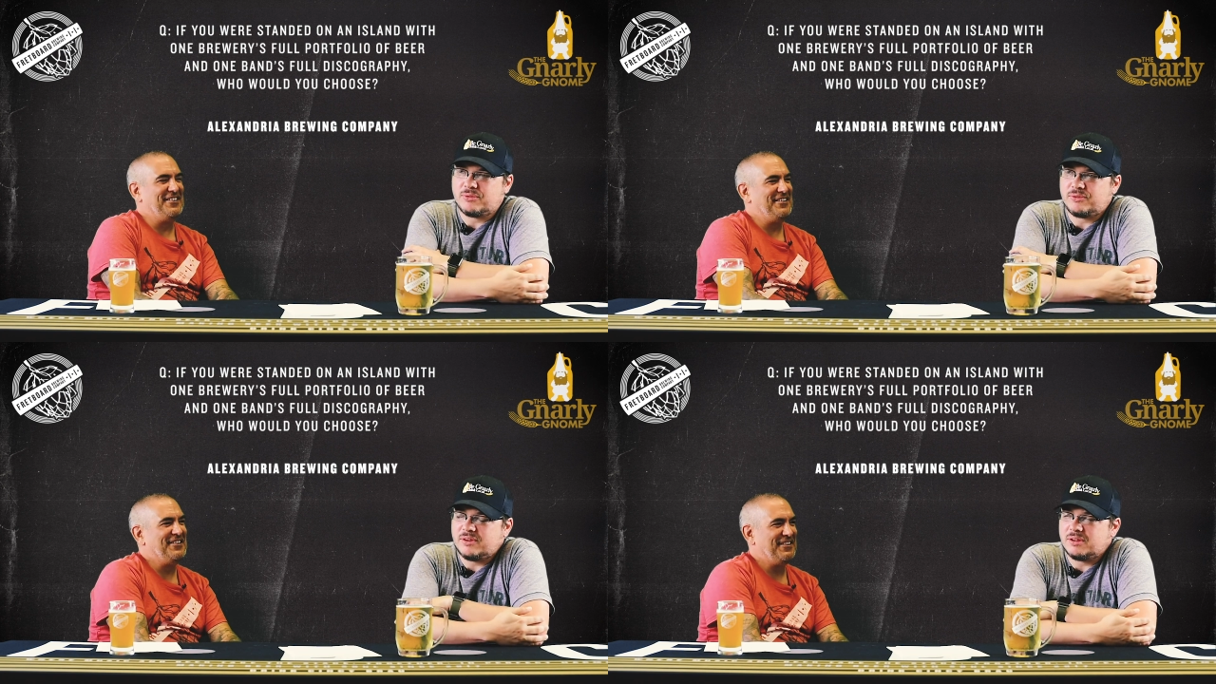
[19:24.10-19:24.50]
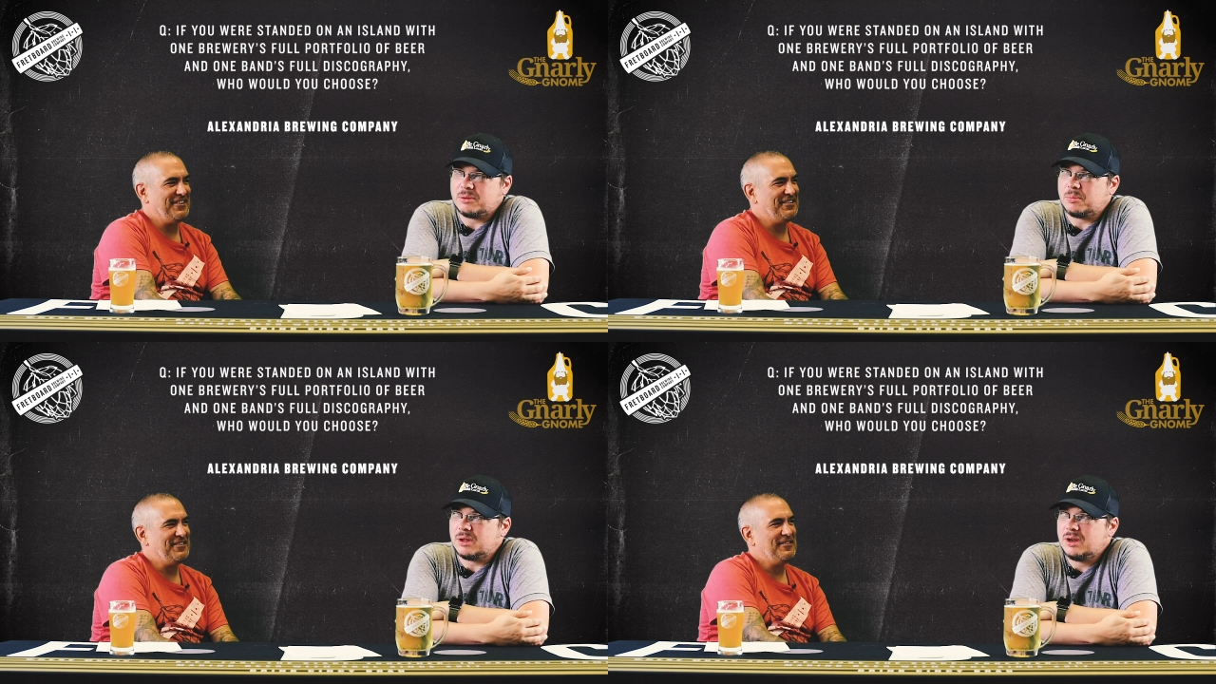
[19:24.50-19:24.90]

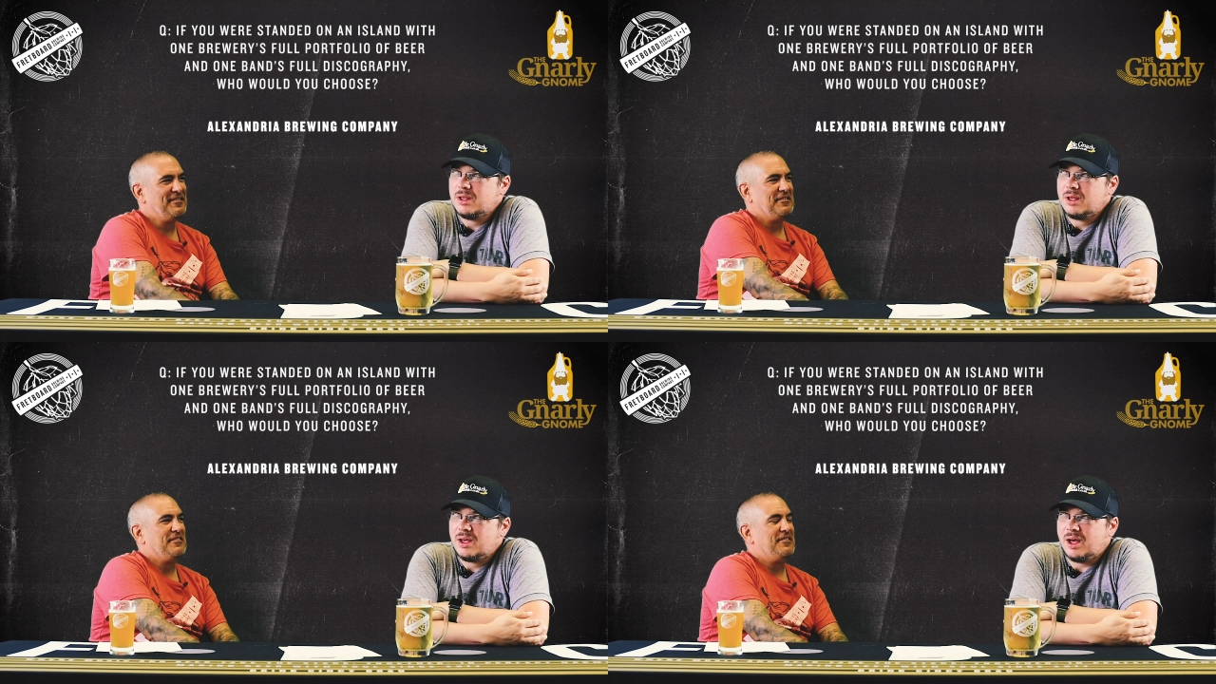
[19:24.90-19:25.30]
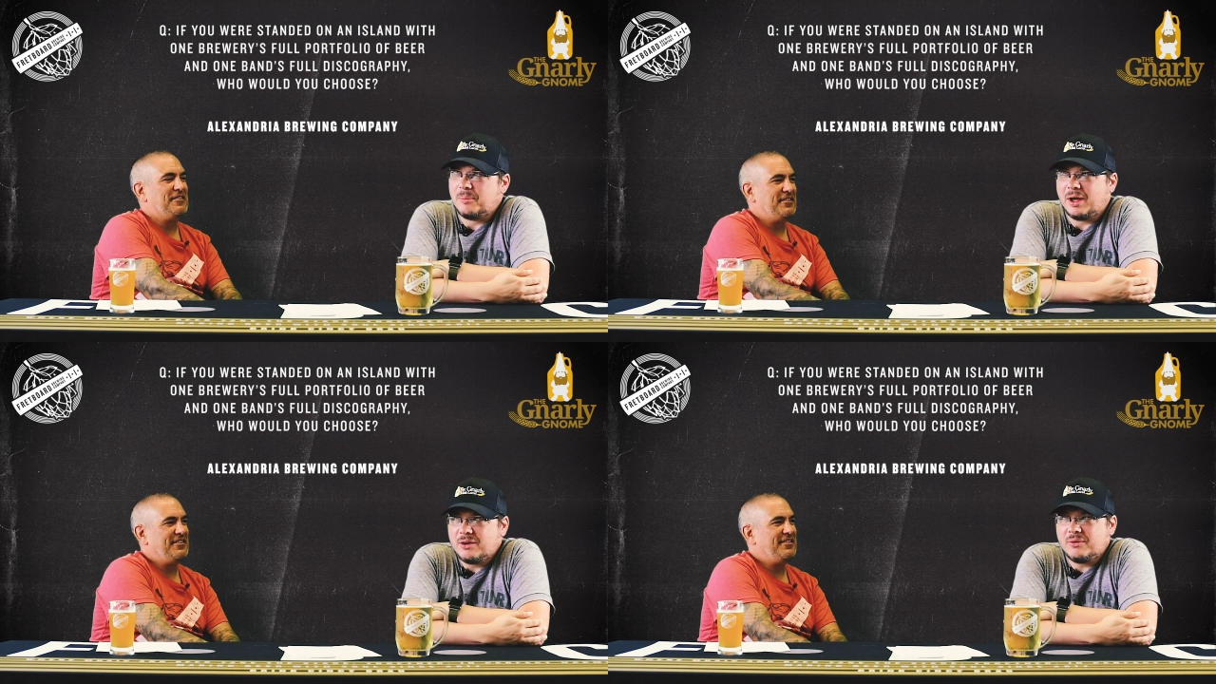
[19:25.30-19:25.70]
Speaker 1: fulfilling. But
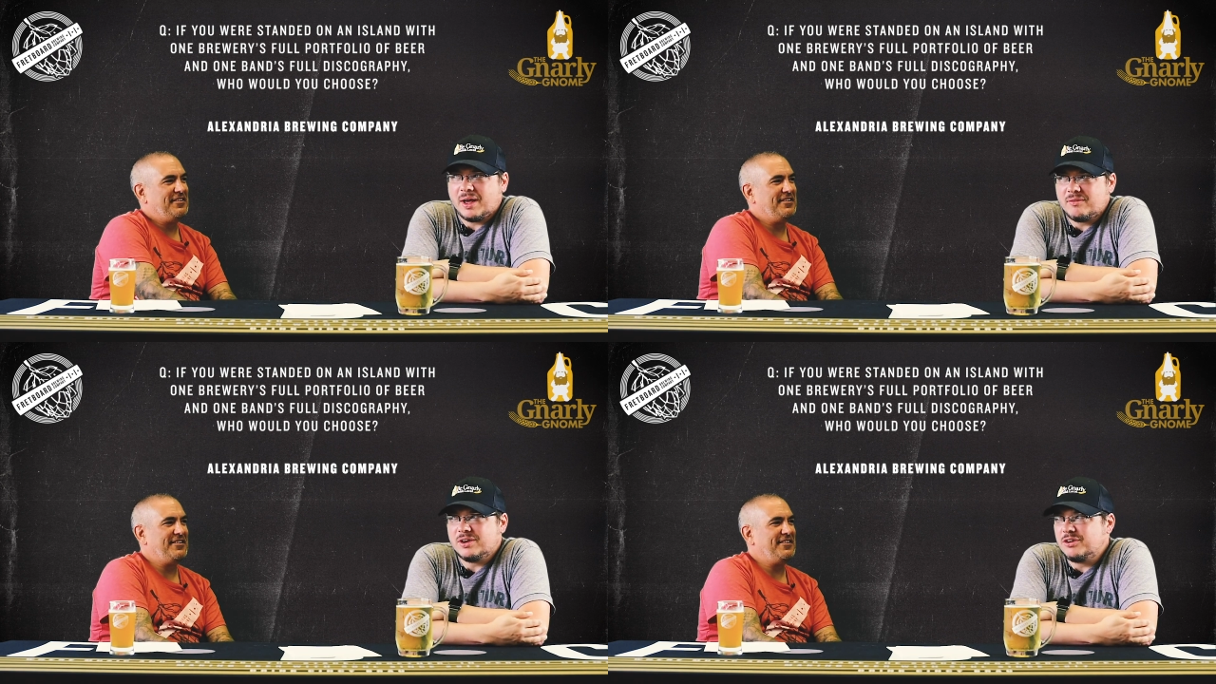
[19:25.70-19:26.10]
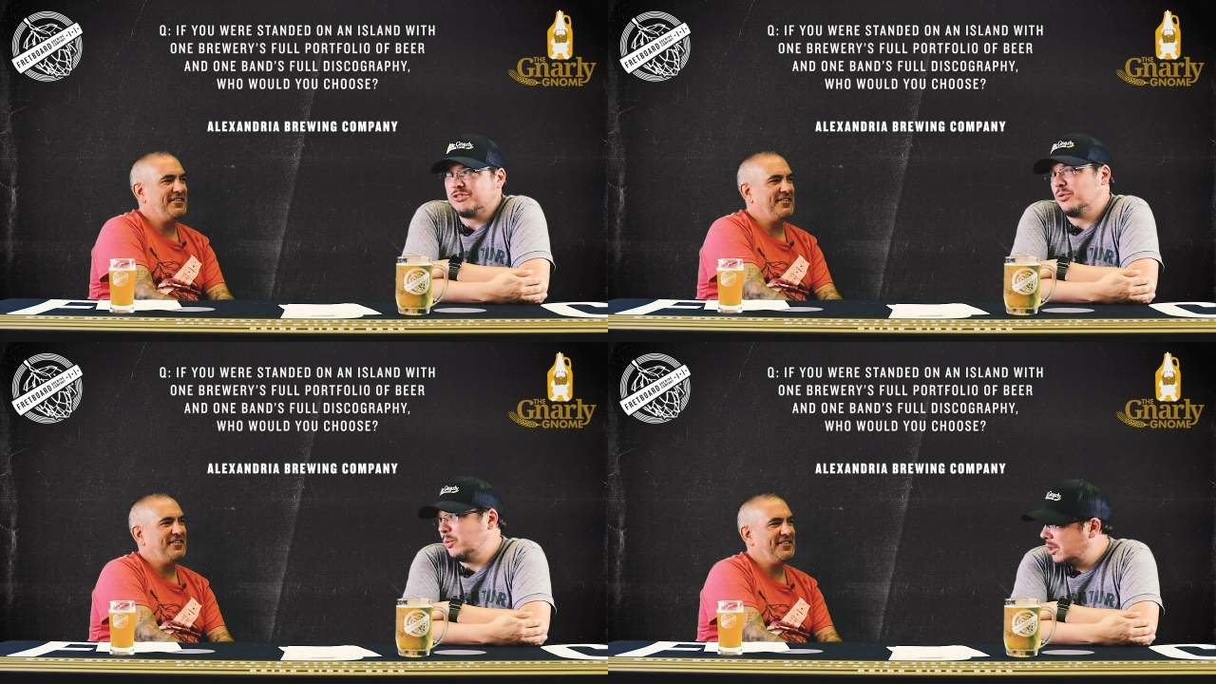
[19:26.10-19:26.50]
I don't have an
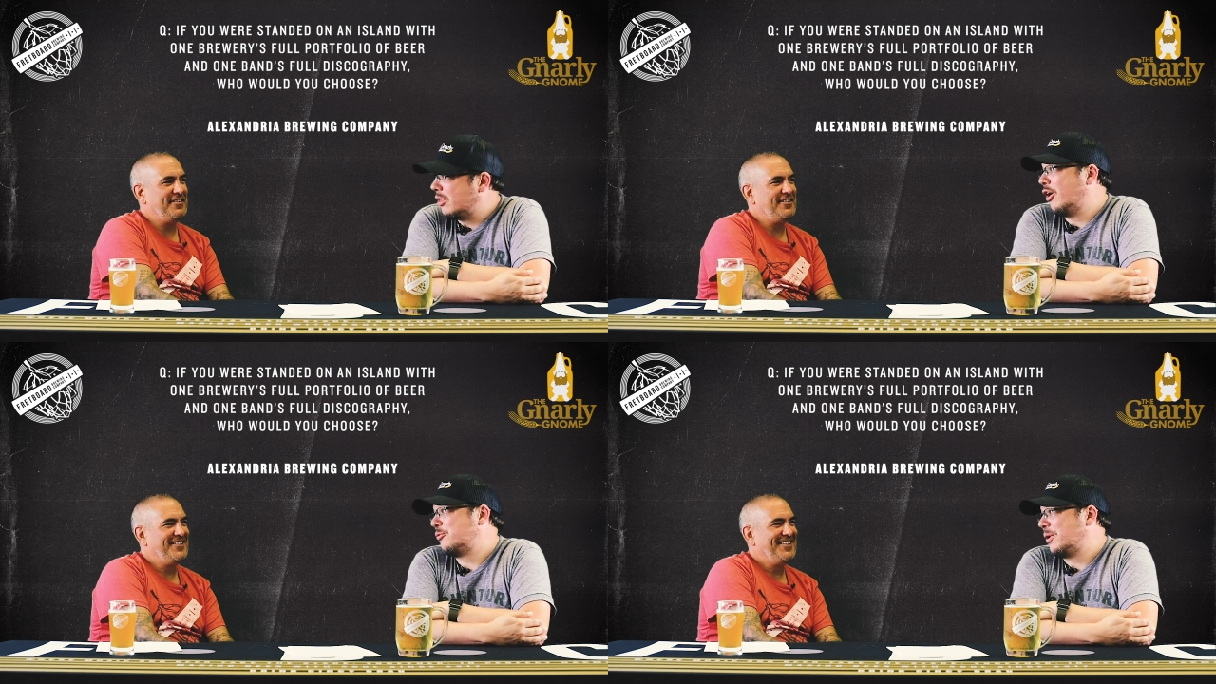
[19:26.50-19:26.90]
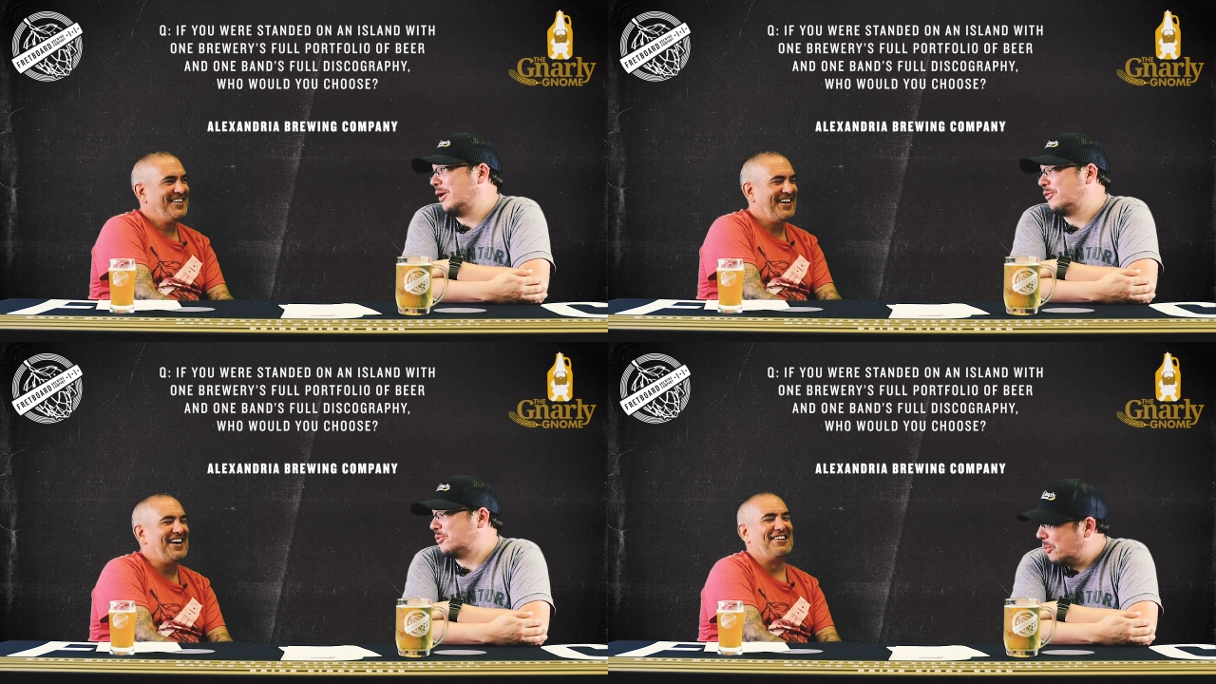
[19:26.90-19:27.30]
issue with
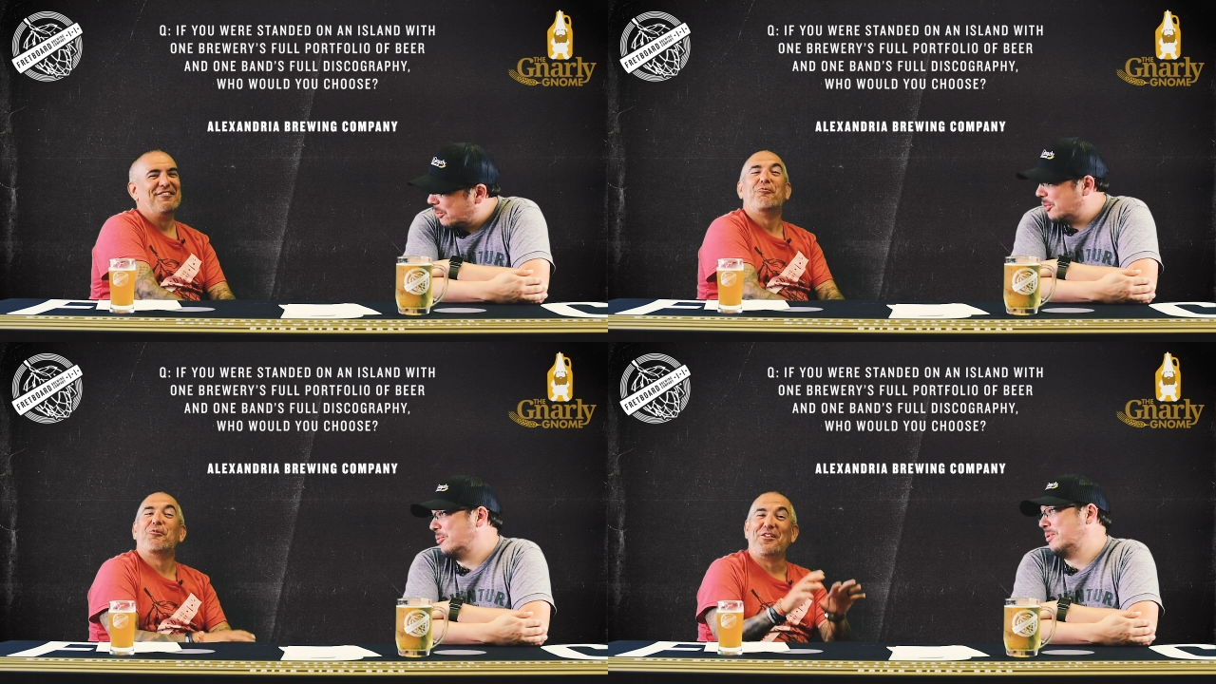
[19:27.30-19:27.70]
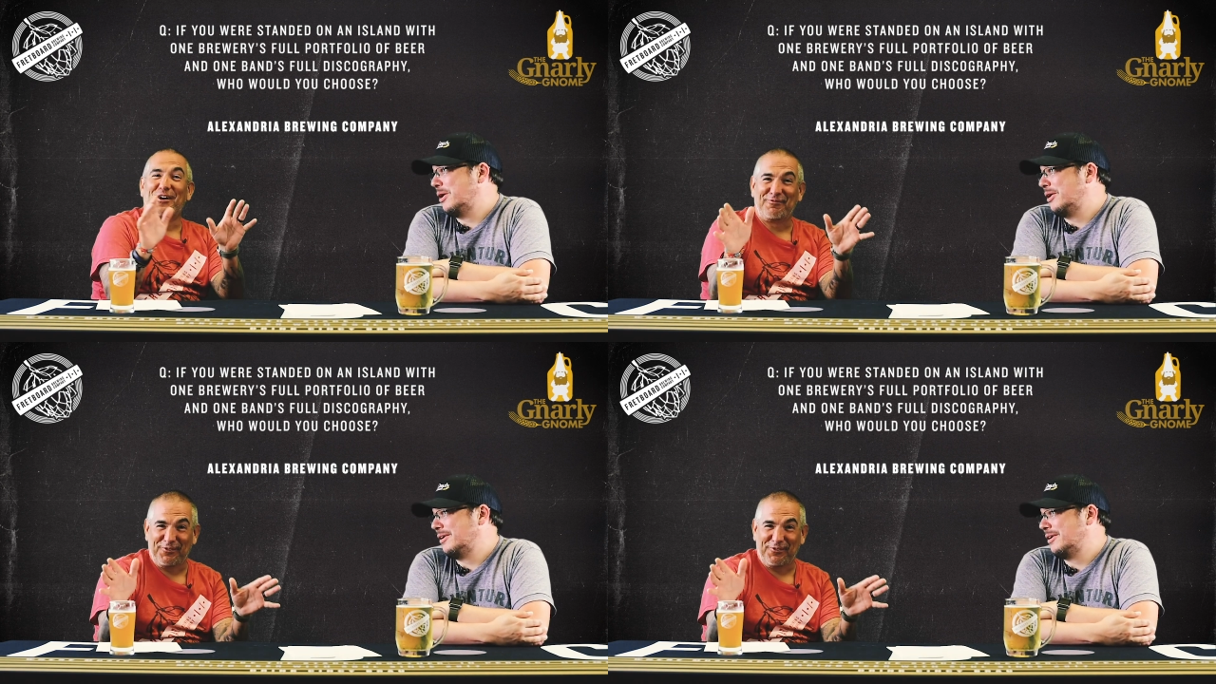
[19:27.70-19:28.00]
Hofbräuhaus or their beer. Love